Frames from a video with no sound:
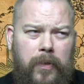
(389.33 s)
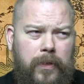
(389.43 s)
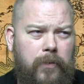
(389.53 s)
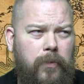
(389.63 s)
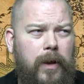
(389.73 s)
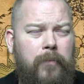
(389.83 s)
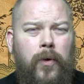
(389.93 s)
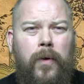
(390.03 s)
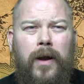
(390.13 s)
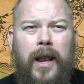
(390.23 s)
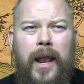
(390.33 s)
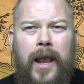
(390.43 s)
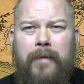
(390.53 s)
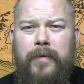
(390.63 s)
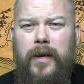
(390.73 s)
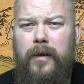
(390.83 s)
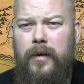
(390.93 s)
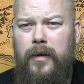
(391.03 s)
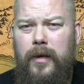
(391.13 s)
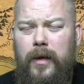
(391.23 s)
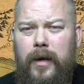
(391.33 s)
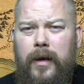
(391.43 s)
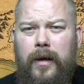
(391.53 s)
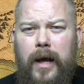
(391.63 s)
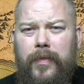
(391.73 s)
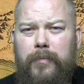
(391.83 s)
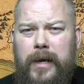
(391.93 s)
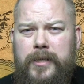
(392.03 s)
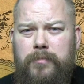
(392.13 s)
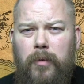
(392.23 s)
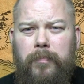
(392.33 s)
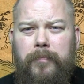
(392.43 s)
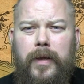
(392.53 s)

I think we were 11 at the maximum,